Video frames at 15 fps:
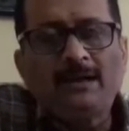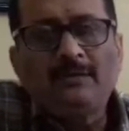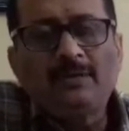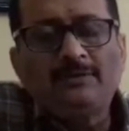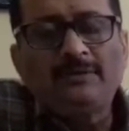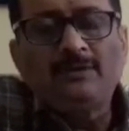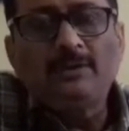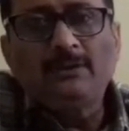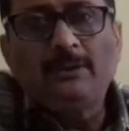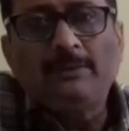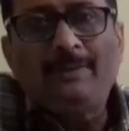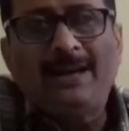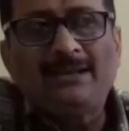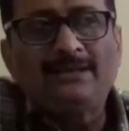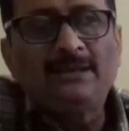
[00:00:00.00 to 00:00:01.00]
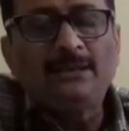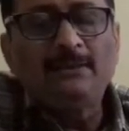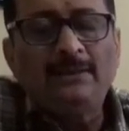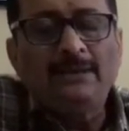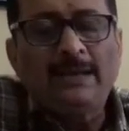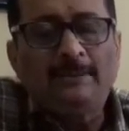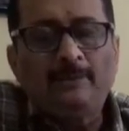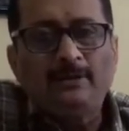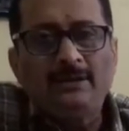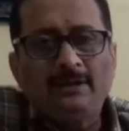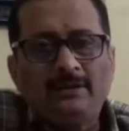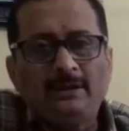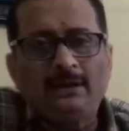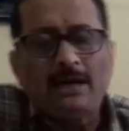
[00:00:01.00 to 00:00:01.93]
or we call the basal metabolic rate.